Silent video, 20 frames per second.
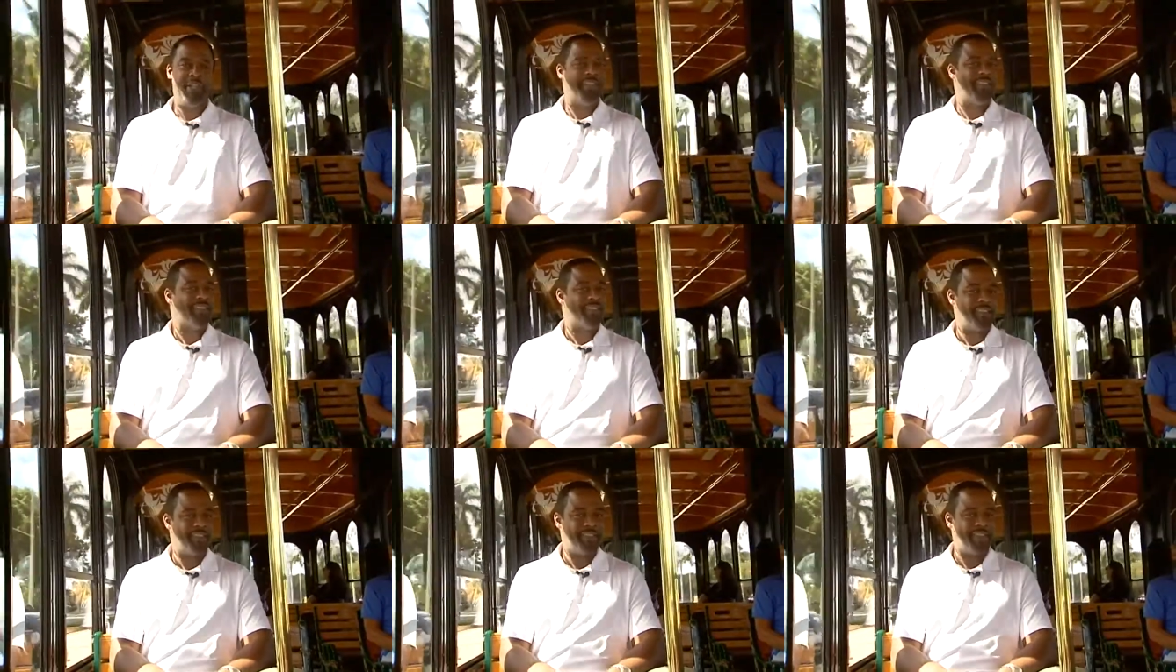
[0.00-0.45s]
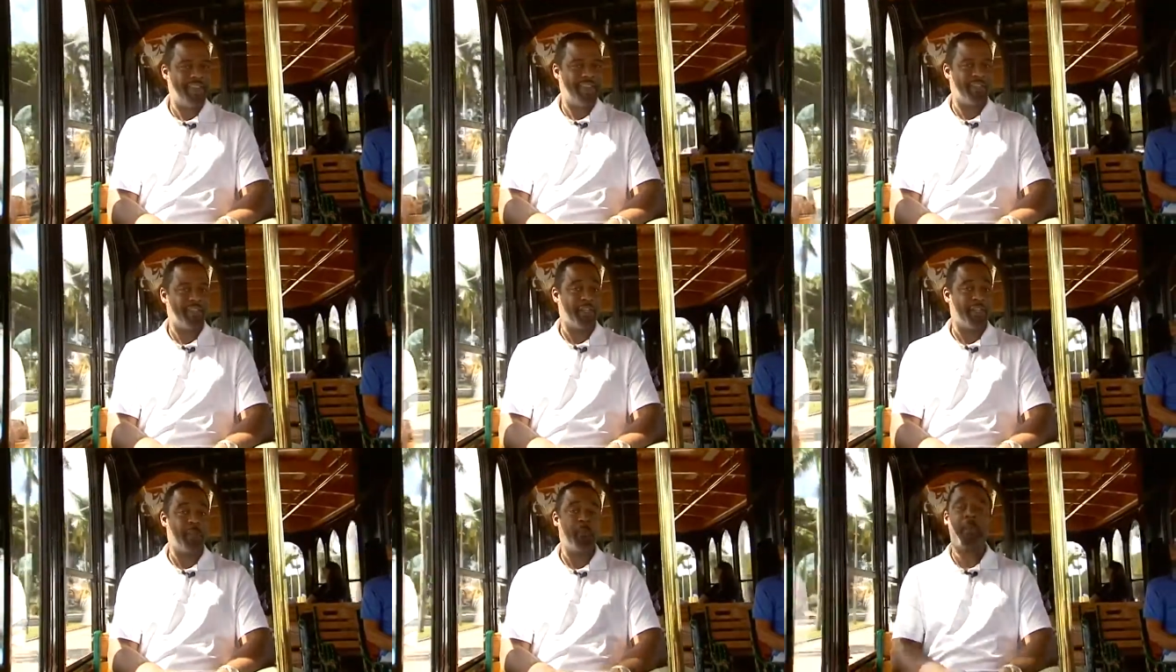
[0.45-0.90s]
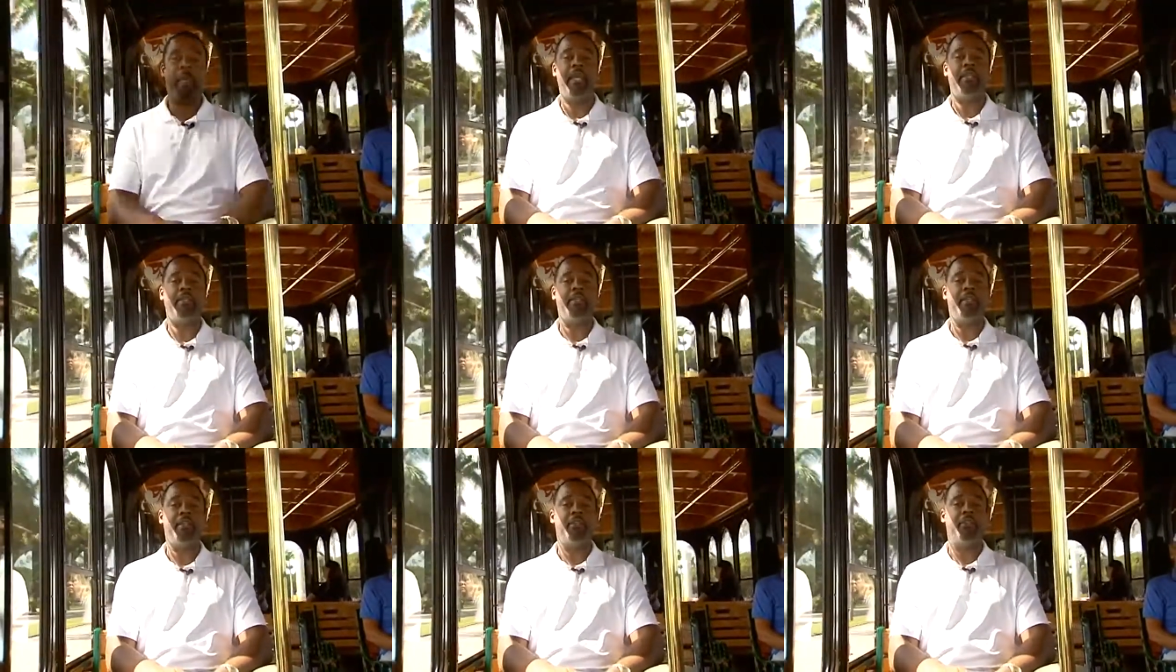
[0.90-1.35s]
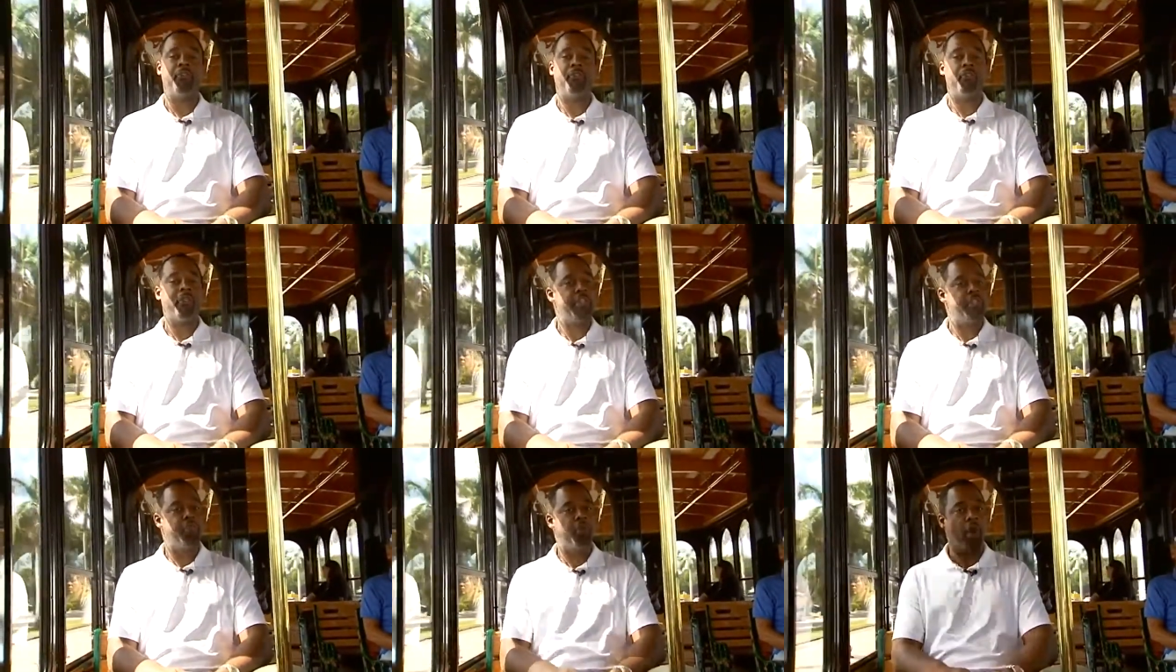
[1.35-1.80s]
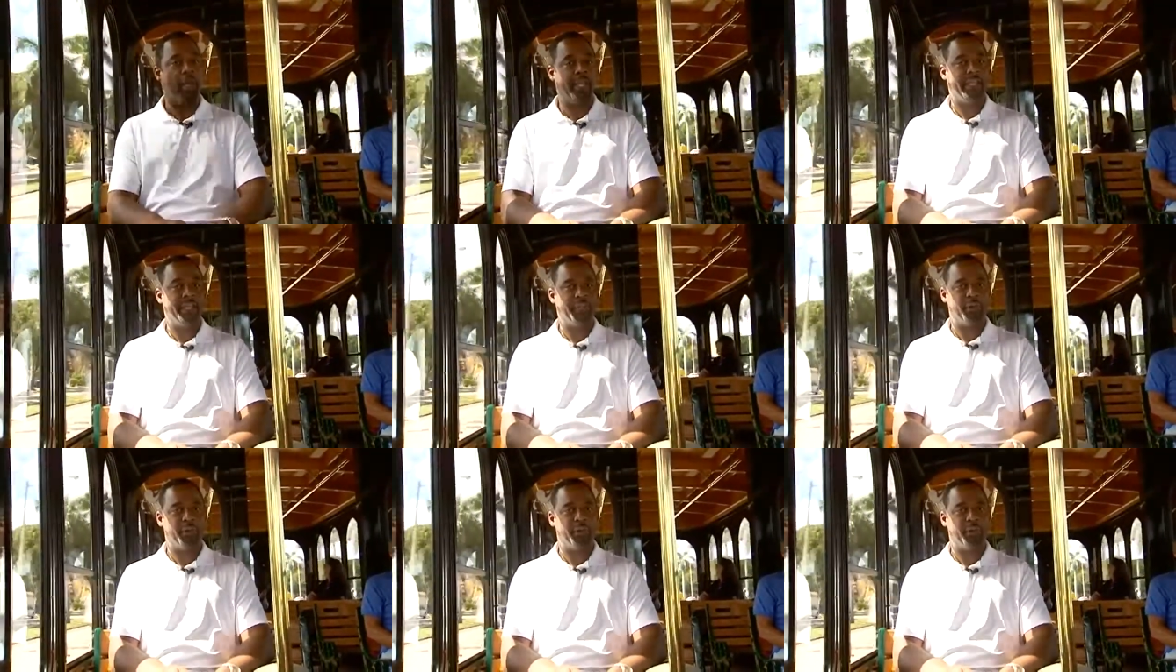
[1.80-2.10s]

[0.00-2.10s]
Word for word: The city has expanded its free trolley